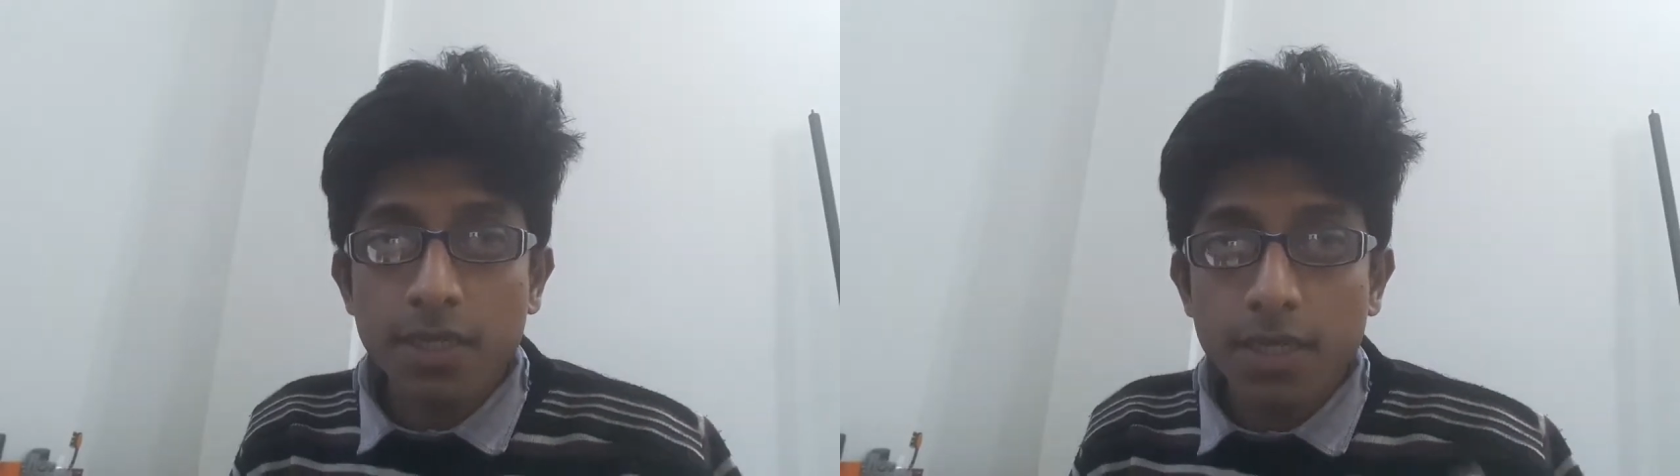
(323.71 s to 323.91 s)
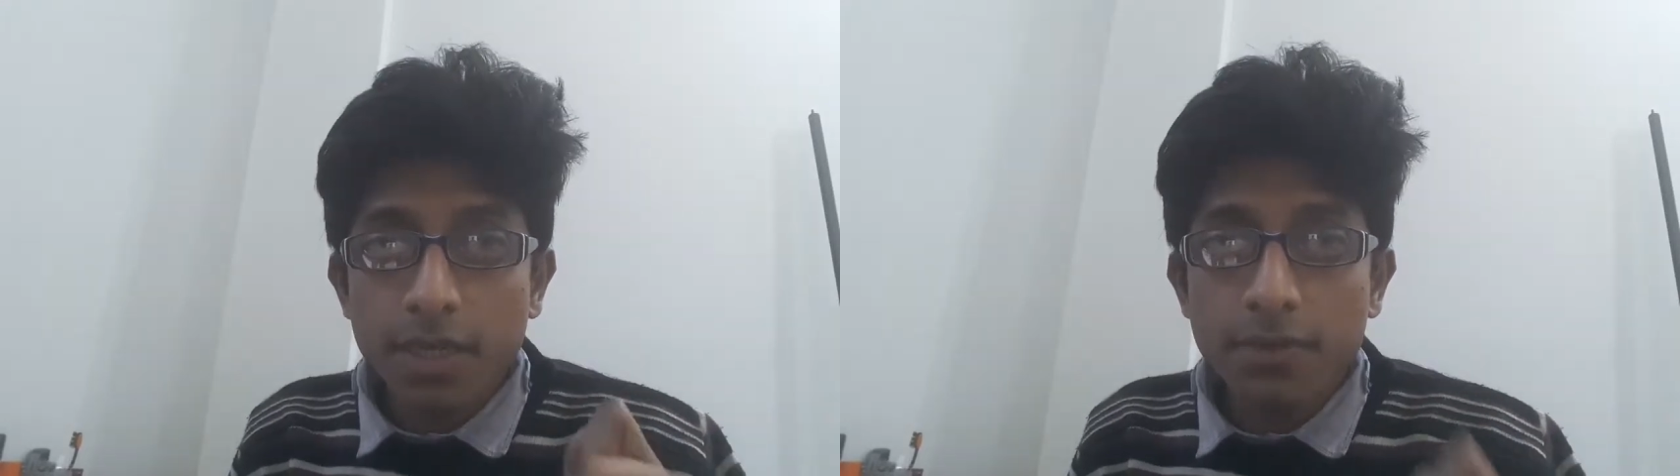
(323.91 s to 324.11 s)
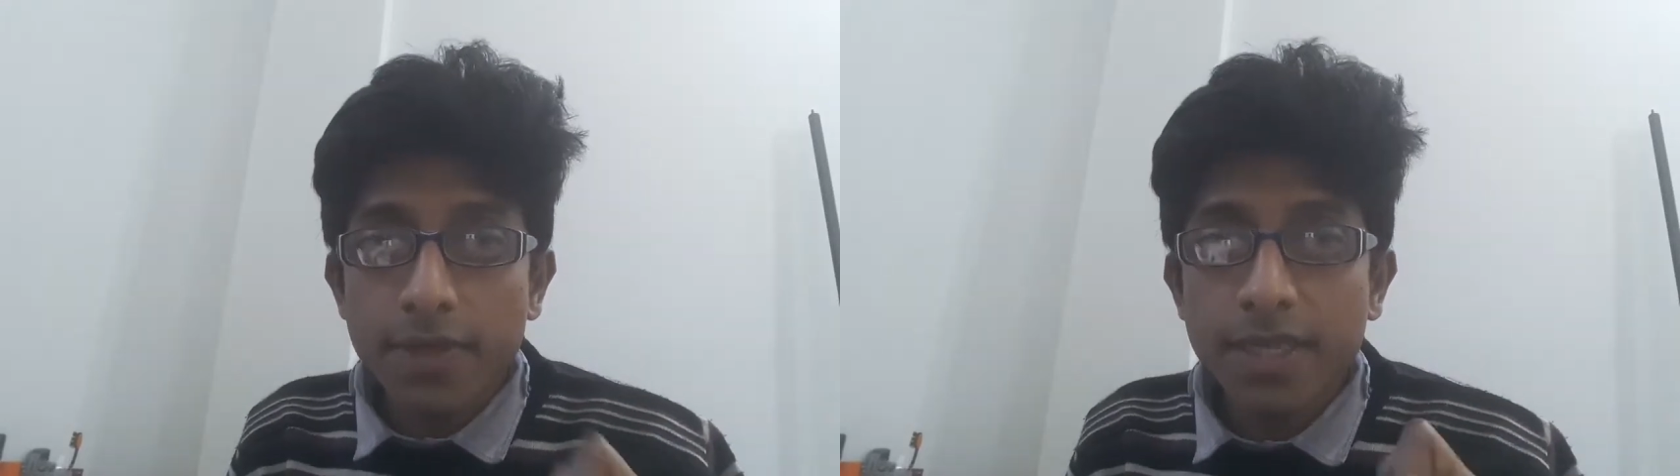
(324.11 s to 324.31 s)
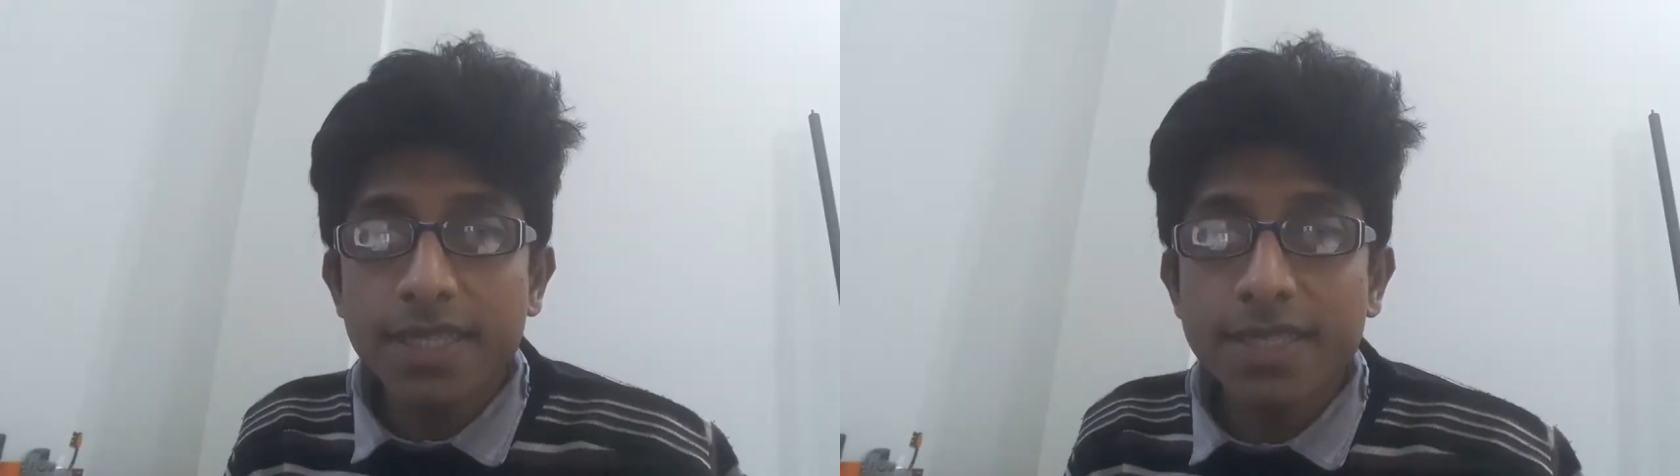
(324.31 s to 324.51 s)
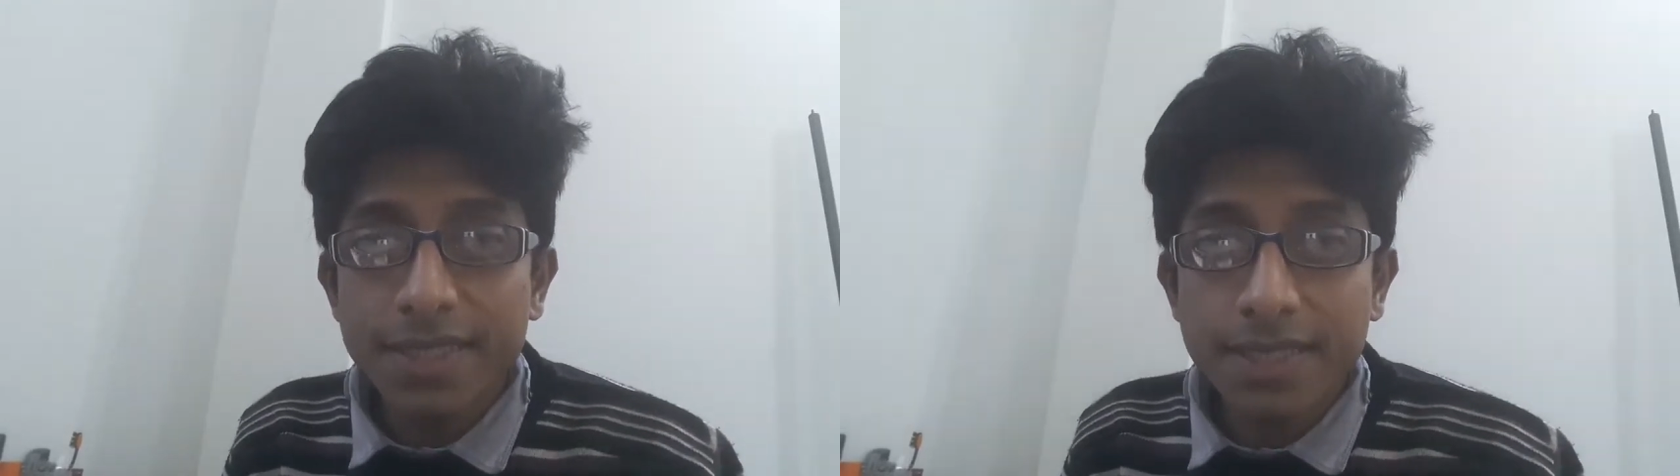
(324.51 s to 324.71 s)
if he
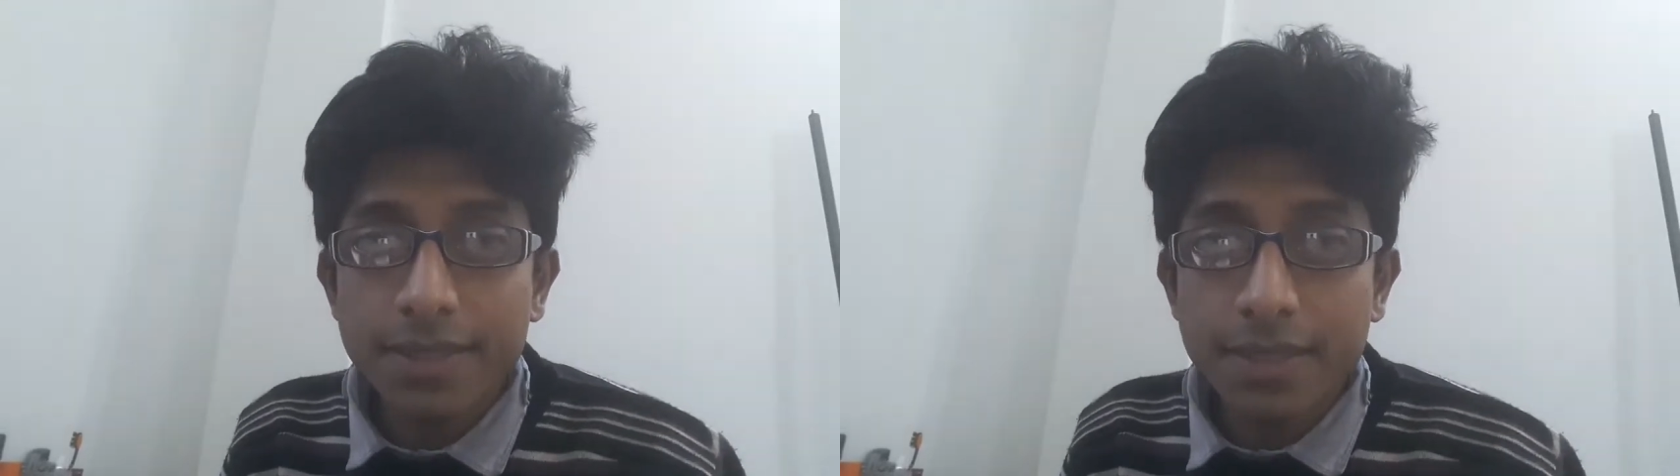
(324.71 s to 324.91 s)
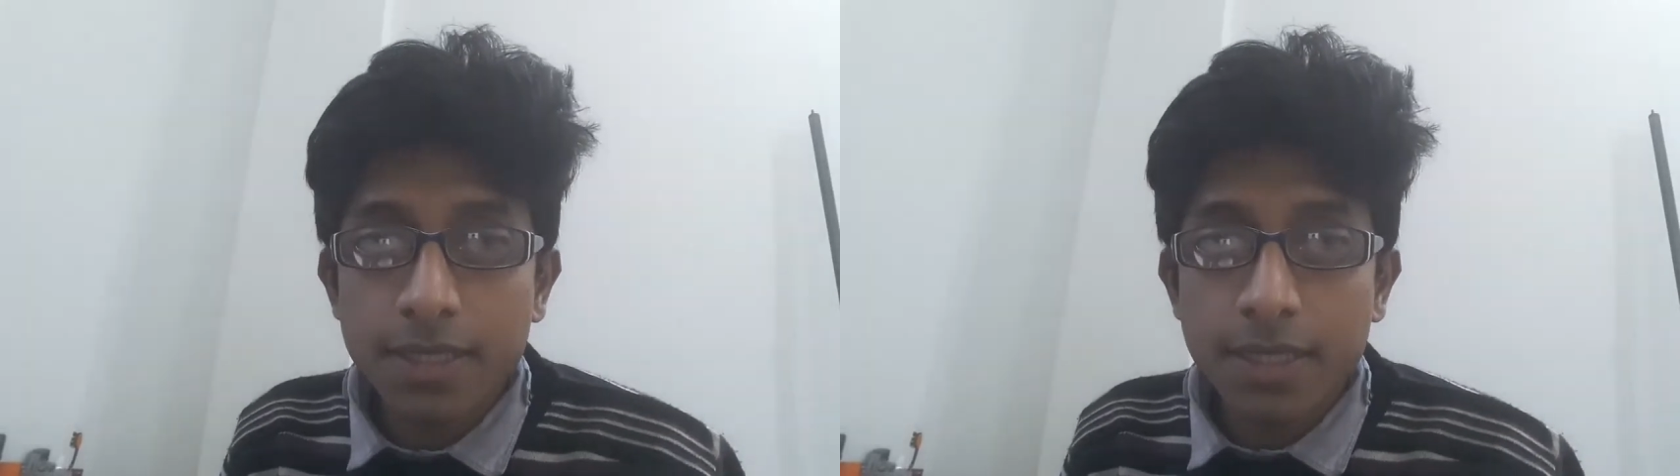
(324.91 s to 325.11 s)
is an